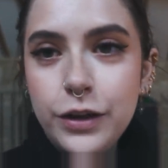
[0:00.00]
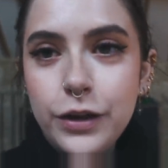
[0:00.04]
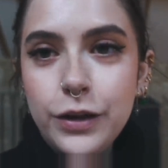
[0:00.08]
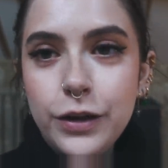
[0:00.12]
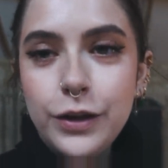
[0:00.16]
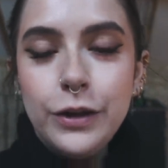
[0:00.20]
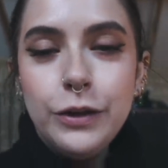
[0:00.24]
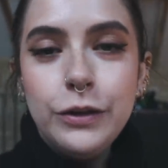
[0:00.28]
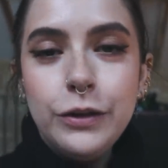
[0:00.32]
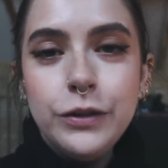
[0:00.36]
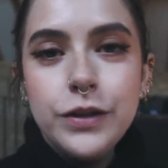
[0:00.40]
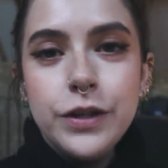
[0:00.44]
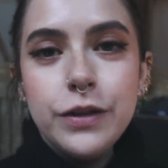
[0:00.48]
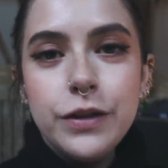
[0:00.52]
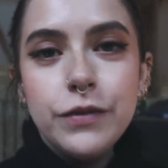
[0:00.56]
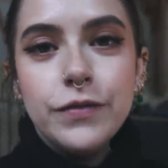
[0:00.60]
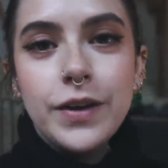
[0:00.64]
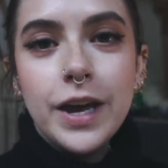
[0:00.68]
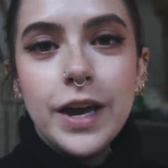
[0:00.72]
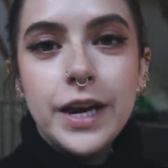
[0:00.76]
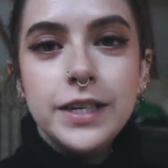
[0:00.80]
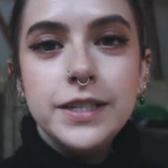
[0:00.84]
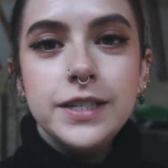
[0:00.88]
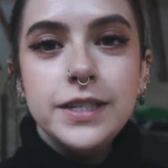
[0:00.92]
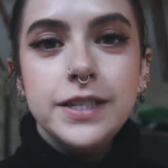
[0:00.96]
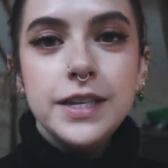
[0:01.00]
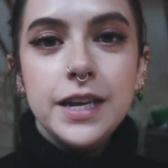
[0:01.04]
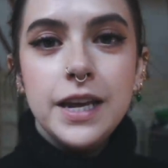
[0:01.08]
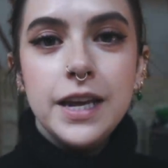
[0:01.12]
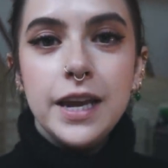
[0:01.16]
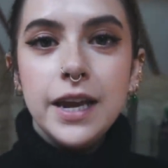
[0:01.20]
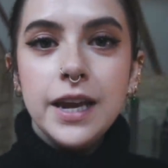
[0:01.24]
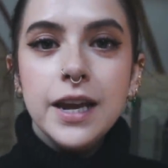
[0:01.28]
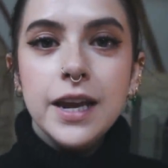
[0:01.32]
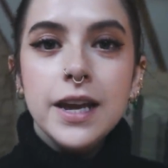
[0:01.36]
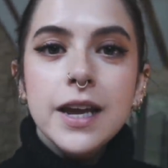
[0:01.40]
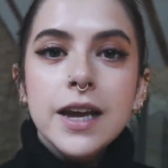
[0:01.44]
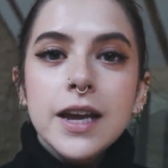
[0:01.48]
used the
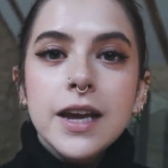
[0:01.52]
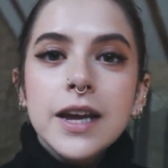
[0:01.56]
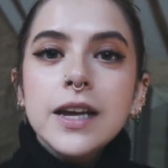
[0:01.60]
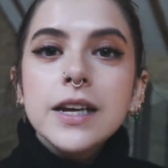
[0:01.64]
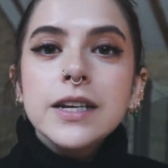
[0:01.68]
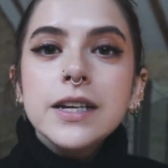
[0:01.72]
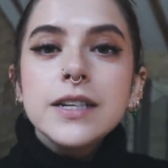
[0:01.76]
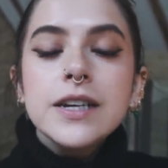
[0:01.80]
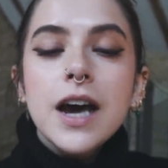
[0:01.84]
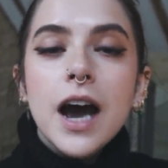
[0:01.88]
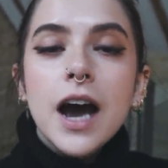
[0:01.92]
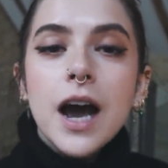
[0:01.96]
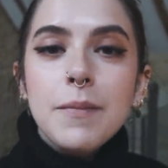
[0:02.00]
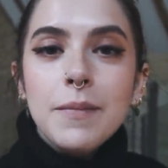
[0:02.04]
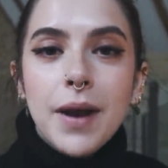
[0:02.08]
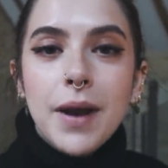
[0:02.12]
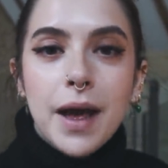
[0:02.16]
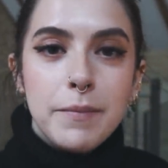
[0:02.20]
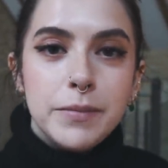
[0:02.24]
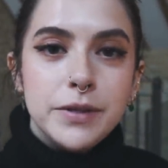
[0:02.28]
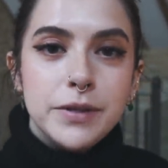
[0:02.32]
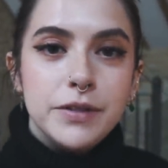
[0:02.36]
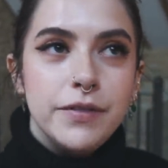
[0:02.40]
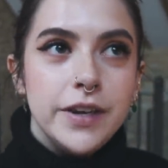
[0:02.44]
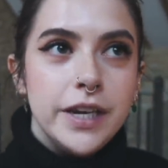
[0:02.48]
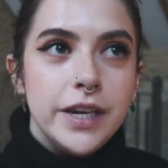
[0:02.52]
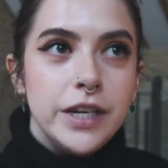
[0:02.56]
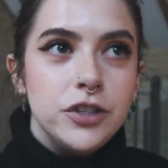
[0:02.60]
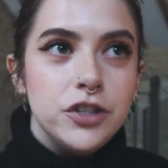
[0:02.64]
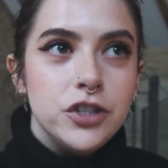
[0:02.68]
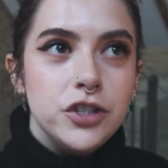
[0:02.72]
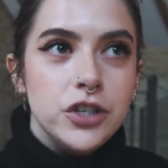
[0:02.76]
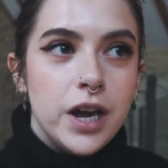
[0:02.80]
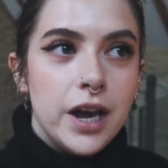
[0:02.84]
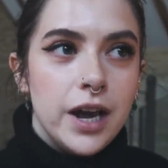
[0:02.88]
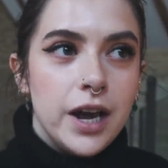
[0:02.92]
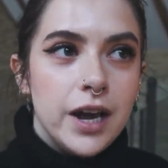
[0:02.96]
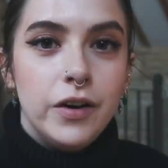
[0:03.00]
fancy time-lapse
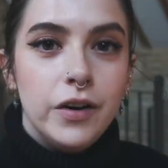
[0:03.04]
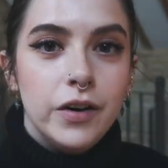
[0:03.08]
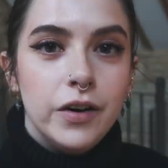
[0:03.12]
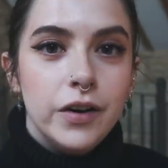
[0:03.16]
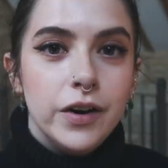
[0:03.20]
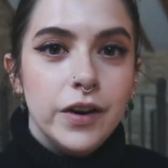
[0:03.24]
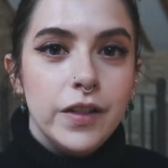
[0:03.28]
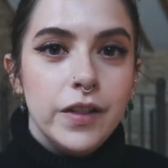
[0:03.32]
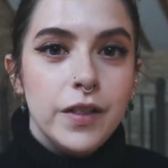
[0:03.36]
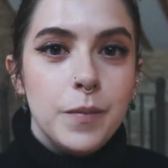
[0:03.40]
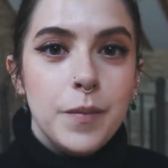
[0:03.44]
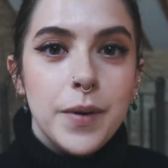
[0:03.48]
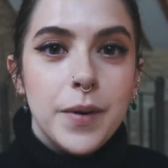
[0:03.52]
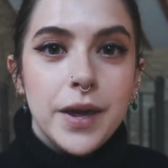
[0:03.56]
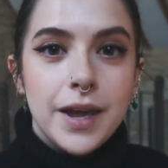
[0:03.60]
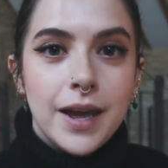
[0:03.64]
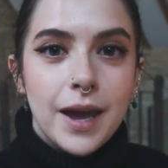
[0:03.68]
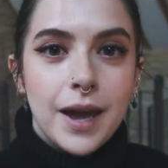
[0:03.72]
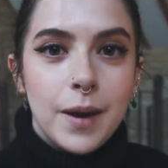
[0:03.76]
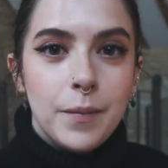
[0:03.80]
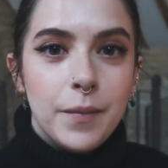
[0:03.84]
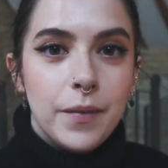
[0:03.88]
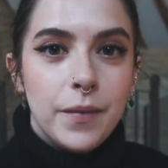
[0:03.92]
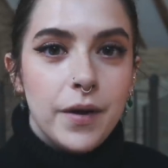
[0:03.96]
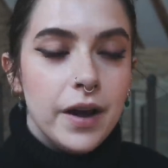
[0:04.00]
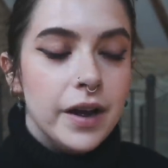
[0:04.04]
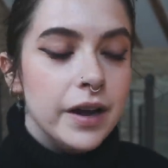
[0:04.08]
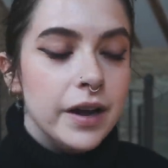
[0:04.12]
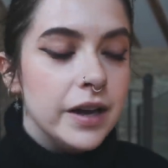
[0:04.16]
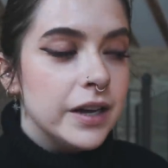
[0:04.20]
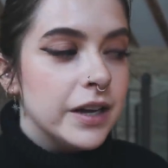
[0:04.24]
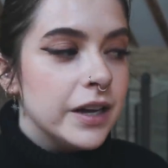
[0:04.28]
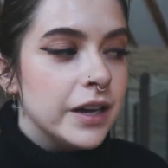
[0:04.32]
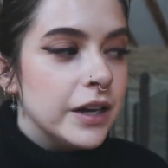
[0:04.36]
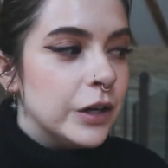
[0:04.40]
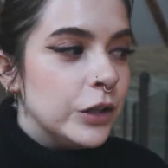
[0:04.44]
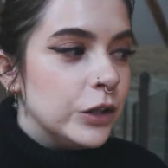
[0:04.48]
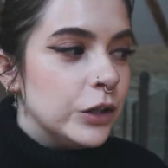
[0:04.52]
feature on the big camera
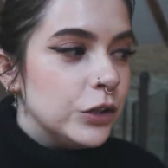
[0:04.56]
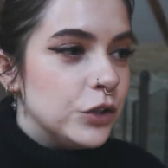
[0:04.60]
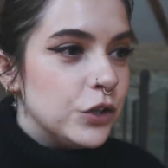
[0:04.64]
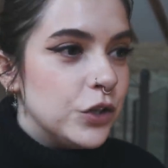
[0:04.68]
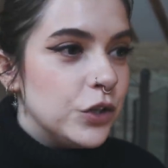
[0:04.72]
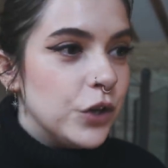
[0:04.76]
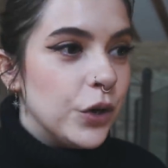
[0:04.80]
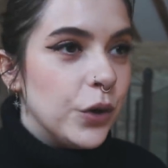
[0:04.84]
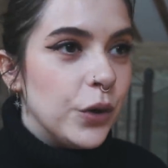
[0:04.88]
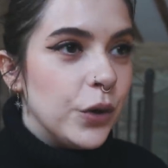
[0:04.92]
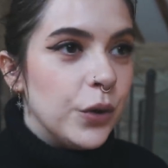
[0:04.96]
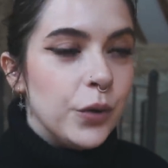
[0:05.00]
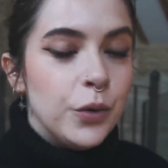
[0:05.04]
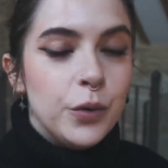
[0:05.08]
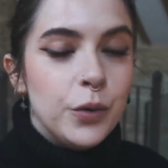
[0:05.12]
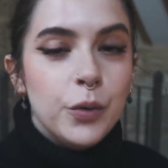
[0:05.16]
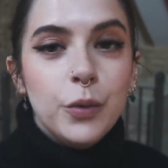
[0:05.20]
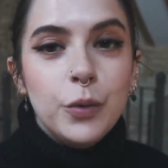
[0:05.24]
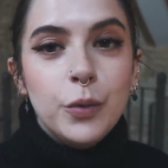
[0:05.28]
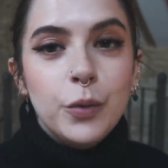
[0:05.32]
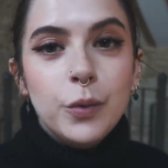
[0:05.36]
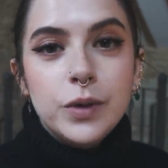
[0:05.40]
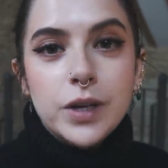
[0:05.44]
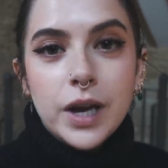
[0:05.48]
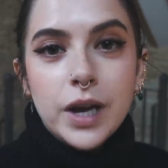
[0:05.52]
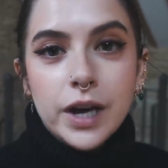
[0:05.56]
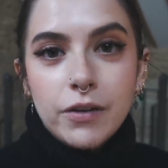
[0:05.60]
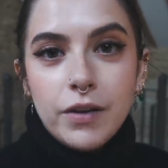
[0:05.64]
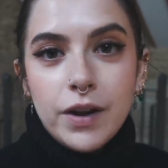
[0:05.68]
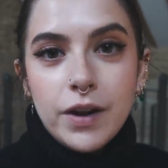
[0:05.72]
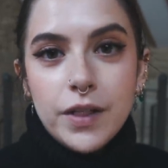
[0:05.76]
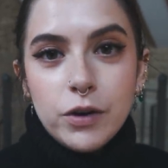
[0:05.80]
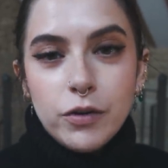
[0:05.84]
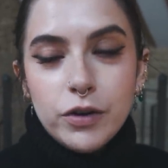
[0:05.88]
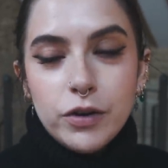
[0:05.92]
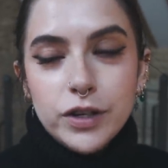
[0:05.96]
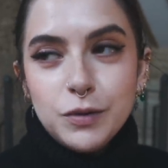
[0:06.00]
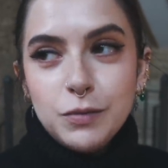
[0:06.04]
to decorate
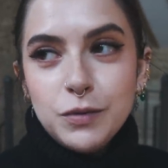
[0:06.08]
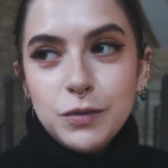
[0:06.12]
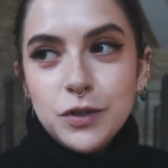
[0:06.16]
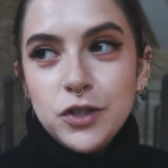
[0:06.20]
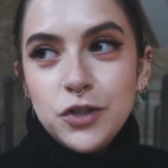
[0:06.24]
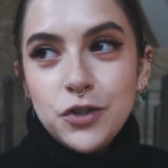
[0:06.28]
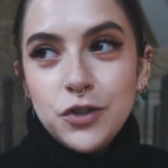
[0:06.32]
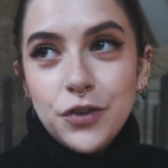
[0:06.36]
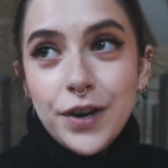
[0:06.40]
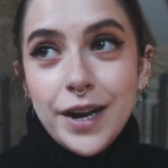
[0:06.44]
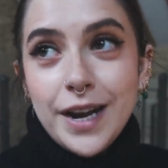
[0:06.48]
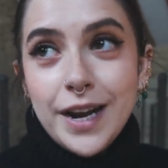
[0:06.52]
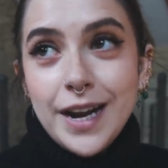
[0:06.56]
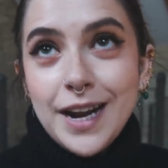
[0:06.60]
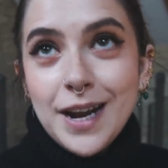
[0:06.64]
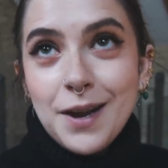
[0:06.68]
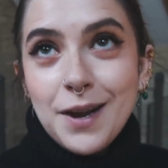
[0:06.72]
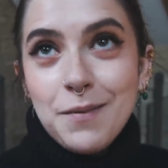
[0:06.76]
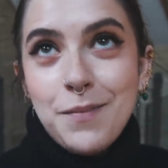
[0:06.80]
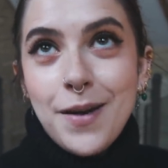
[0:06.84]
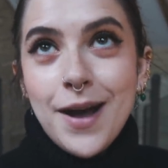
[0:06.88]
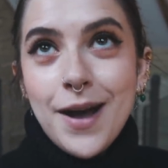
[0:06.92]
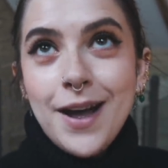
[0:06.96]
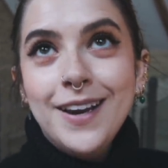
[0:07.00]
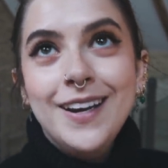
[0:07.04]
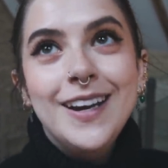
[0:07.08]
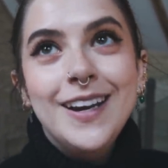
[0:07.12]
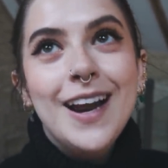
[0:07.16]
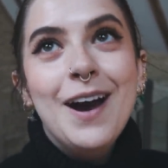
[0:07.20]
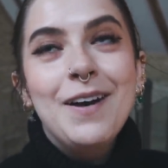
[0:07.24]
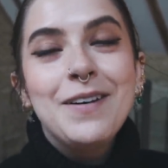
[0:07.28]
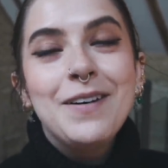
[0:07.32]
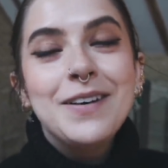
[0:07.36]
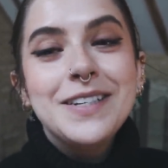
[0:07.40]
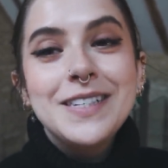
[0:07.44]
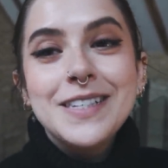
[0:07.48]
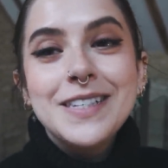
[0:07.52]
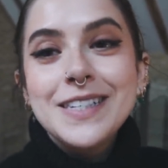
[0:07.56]
the Christmas tree but
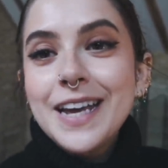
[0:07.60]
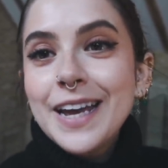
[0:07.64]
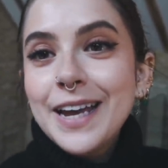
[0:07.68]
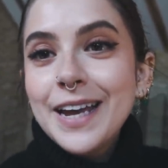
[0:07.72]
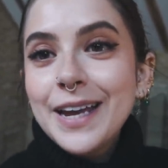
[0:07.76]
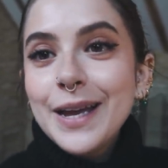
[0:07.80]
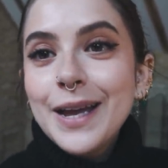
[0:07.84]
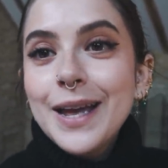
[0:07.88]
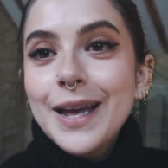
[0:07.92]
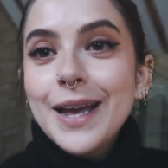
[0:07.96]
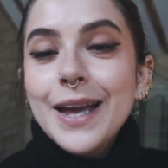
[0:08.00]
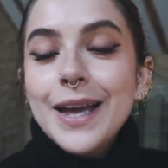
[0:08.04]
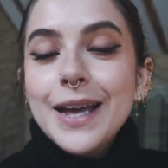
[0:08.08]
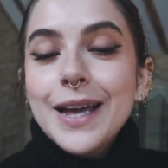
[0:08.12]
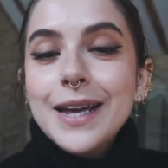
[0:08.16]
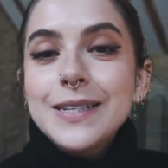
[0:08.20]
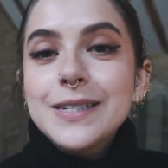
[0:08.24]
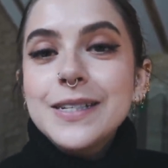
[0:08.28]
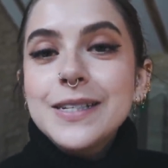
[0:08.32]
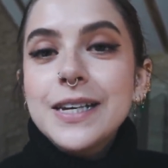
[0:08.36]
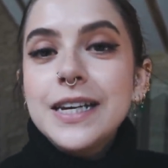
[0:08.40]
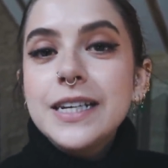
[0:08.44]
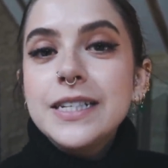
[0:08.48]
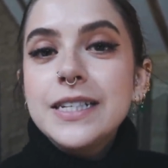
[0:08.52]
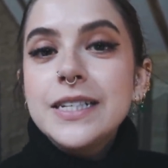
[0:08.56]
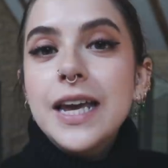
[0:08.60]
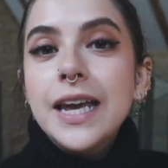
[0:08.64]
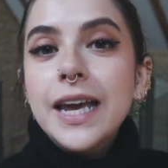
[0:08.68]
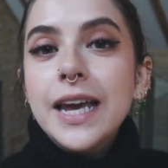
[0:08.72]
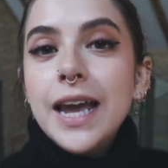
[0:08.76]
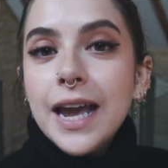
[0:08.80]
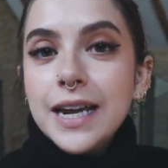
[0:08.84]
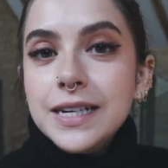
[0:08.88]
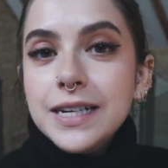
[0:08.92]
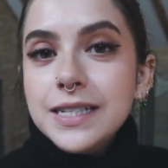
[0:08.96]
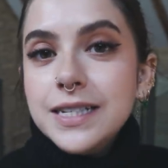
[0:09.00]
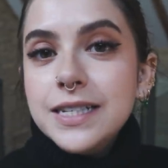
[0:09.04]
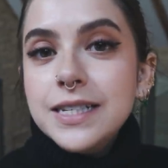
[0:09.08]
now it's saying it's going to take
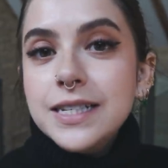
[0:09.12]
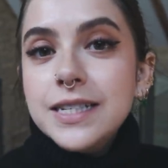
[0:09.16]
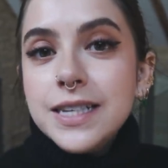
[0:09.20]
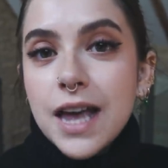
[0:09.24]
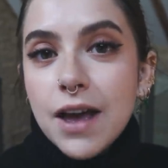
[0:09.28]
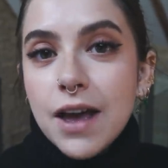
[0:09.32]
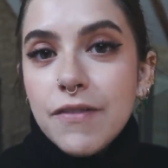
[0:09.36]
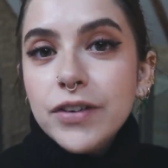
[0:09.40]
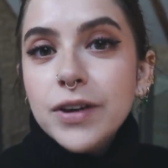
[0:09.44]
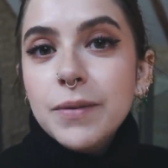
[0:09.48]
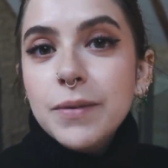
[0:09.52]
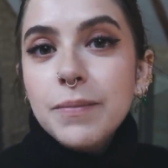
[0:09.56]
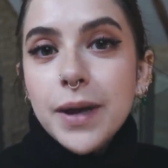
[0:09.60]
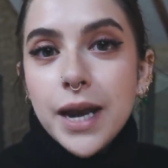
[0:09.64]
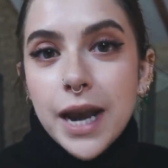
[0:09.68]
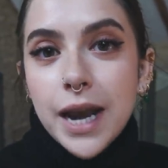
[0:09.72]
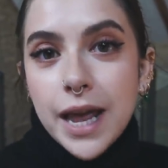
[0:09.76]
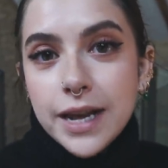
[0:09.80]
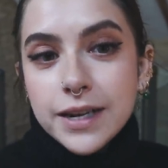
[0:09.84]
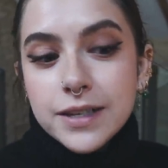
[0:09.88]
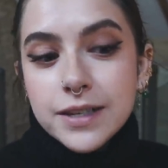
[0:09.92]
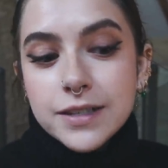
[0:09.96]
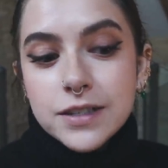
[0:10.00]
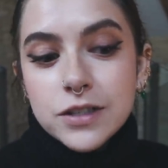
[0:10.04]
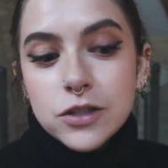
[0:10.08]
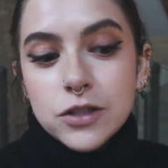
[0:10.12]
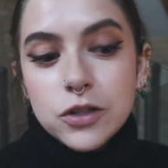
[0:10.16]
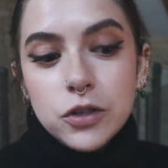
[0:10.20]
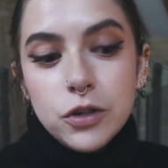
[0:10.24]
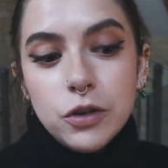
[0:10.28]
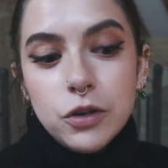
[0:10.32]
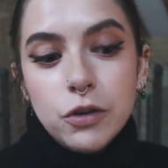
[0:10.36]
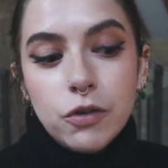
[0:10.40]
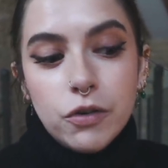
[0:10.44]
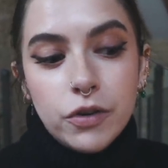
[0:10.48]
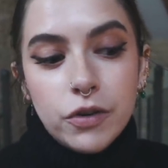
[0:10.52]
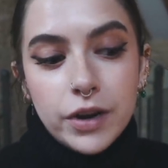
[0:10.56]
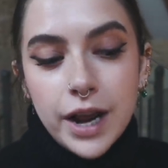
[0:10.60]
87 minutes
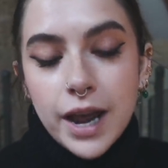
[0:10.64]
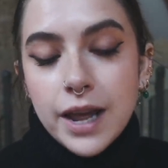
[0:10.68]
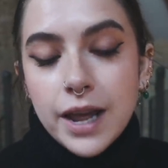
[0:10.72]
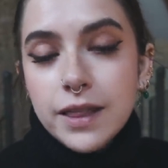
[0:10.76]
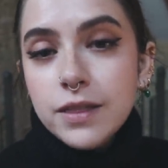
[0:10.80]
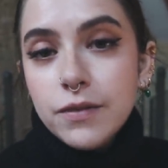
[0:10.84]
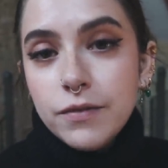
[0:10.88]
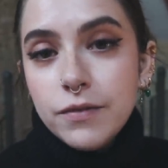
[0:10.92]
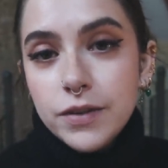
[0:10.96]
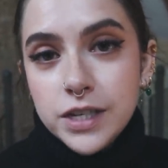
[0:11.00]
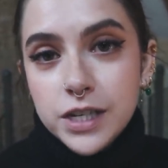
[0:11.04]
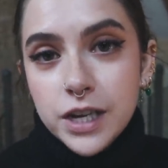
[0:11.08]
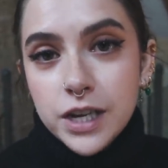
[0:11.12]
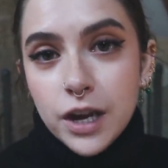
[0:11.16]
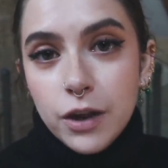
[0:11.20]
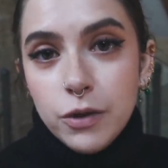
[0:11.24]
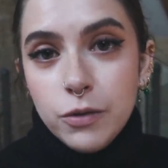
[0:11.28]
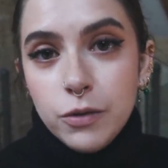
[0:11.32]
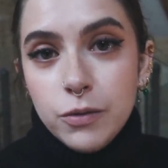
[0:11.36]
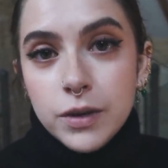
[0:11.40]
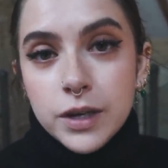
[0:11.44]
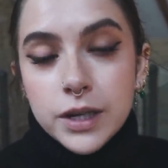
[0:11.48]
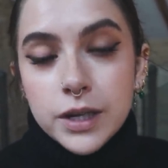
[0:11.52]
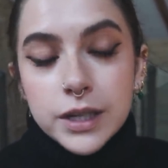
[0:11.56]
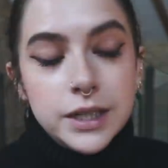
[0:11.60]
to create the video